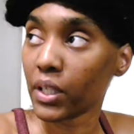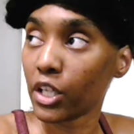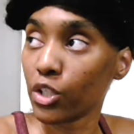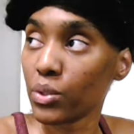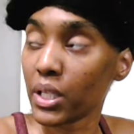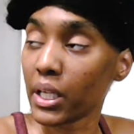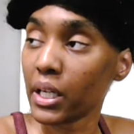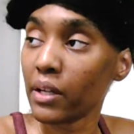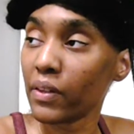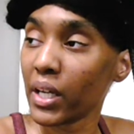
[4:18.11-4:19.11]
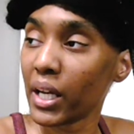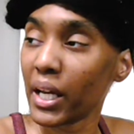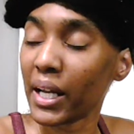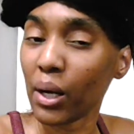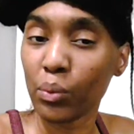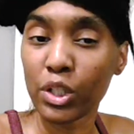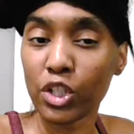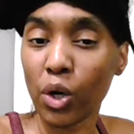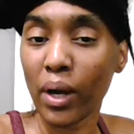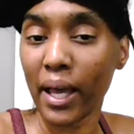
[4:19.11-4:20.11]
I use it here and there, and I really
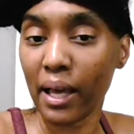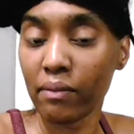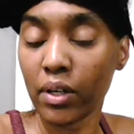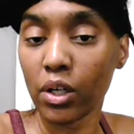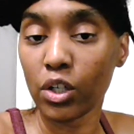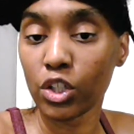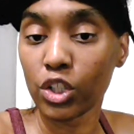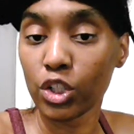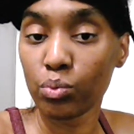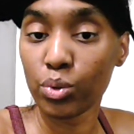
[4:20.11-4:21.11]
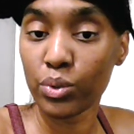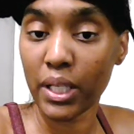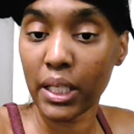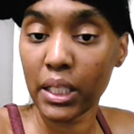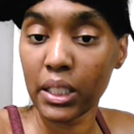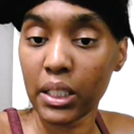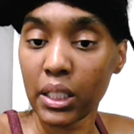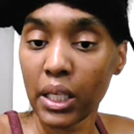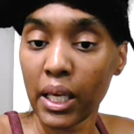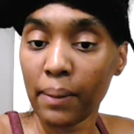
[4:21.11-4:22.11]
don't have a good routine.
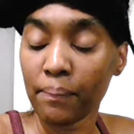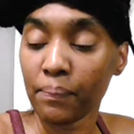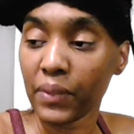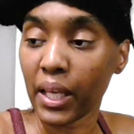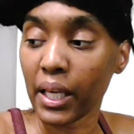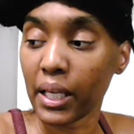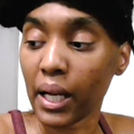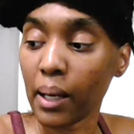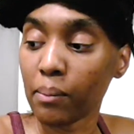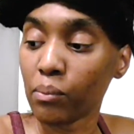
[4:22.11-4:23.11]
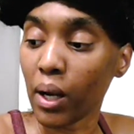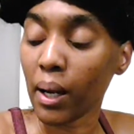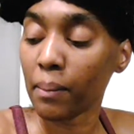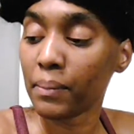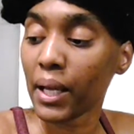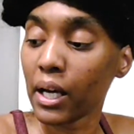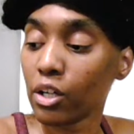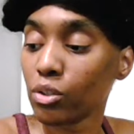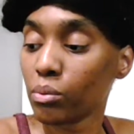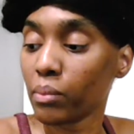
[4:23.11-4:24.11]
And I'm
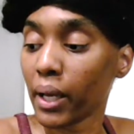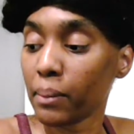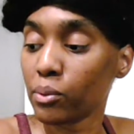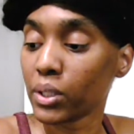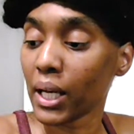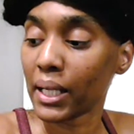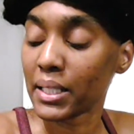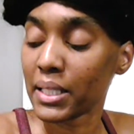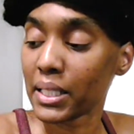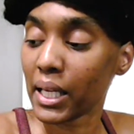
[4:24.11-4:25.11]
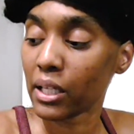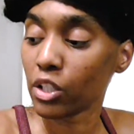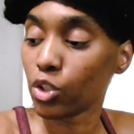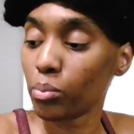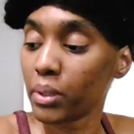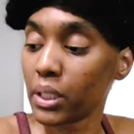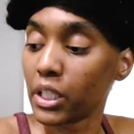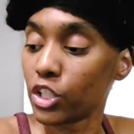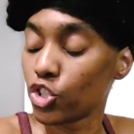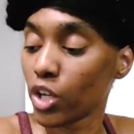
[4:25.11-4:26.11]
now able to kind of sit down a little bit
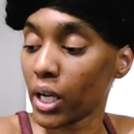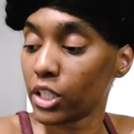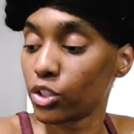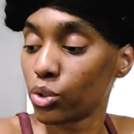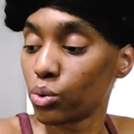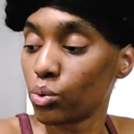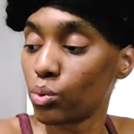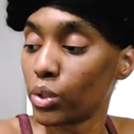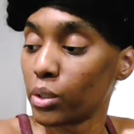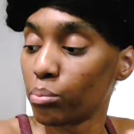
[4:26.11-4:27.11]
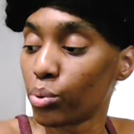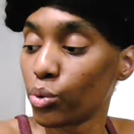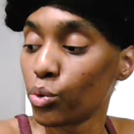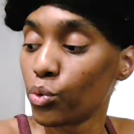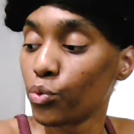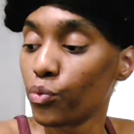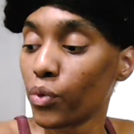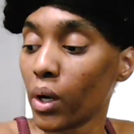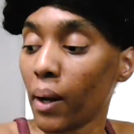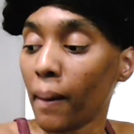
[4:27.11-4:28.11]
and try to improve
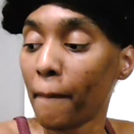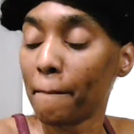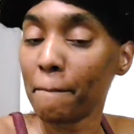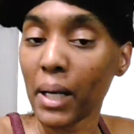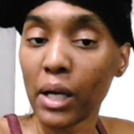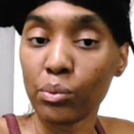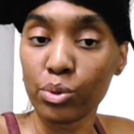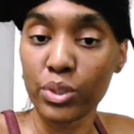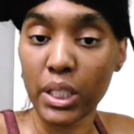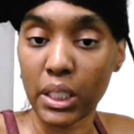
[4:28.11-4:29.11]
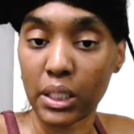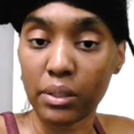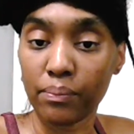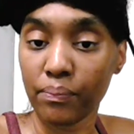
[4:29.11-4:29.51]
my routine.